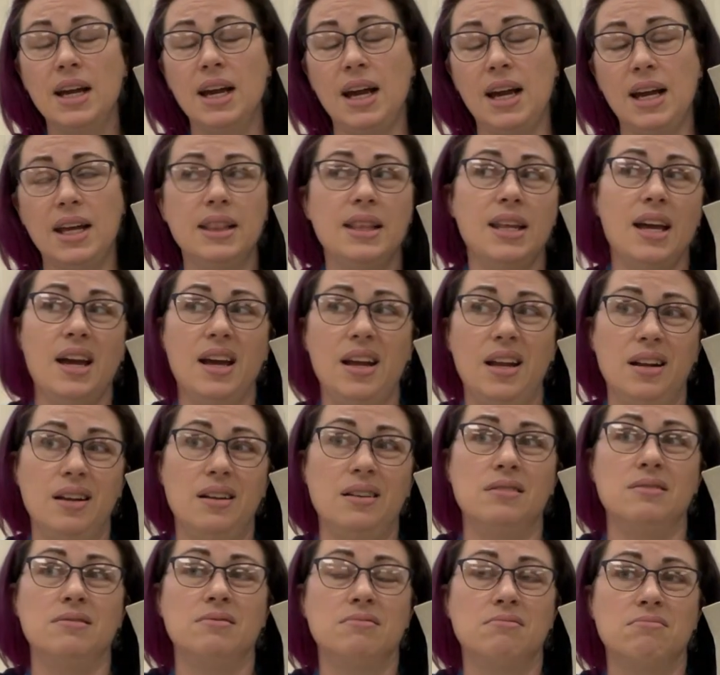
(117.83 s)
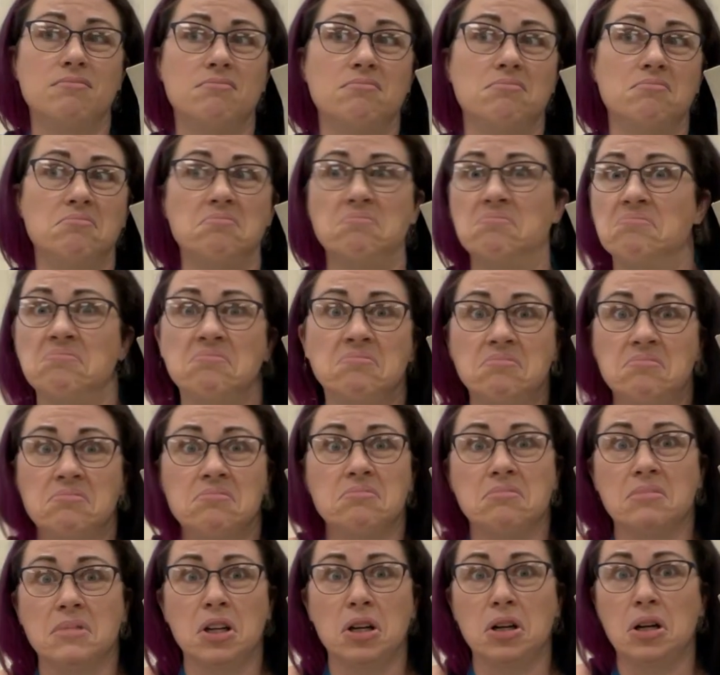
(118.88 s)
and
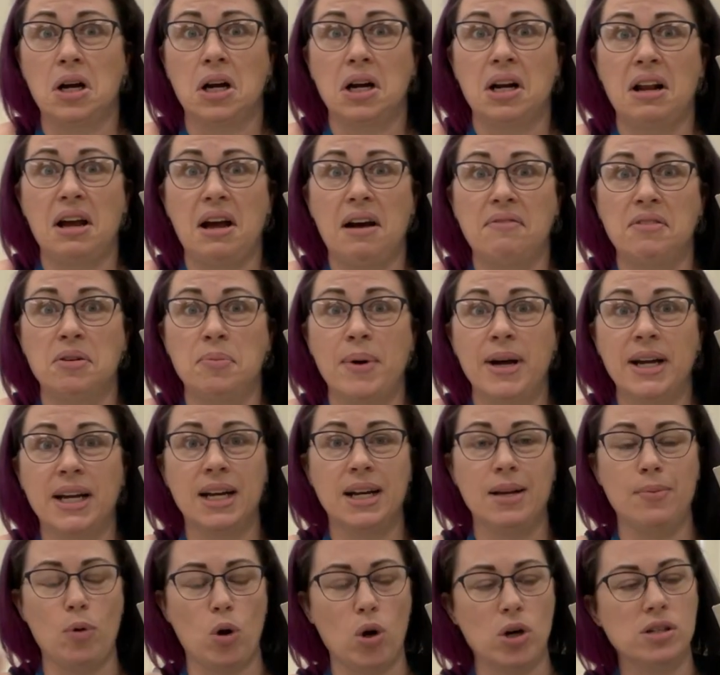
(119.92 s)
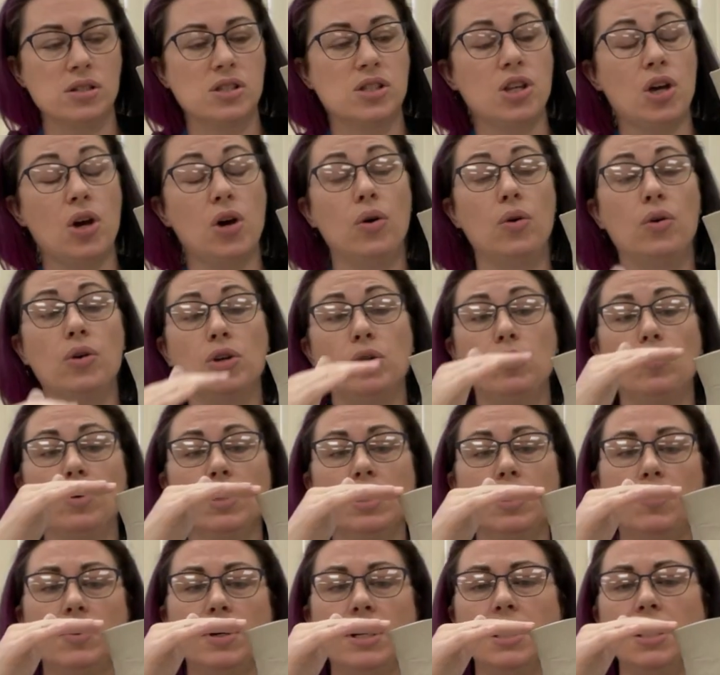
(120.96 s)
then you're not gonna have a mug anymore. So you
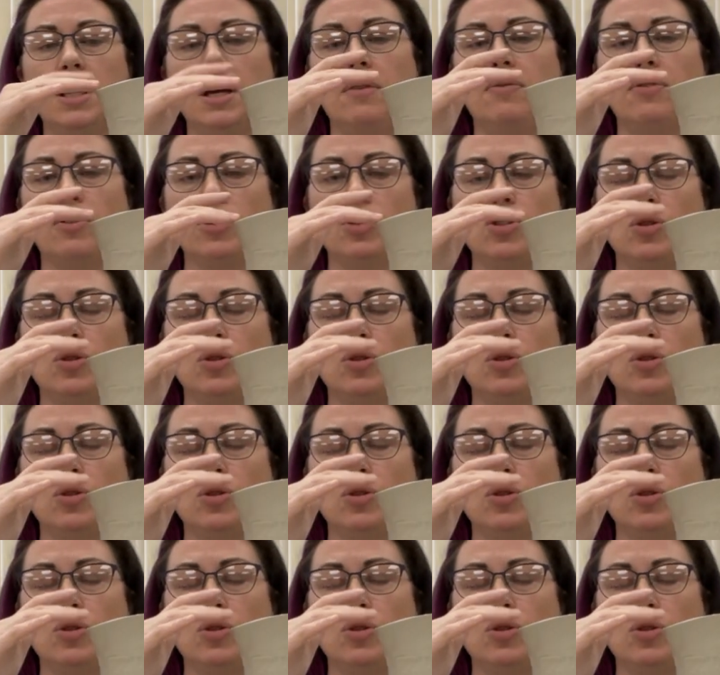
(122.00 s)
really wanna, if you're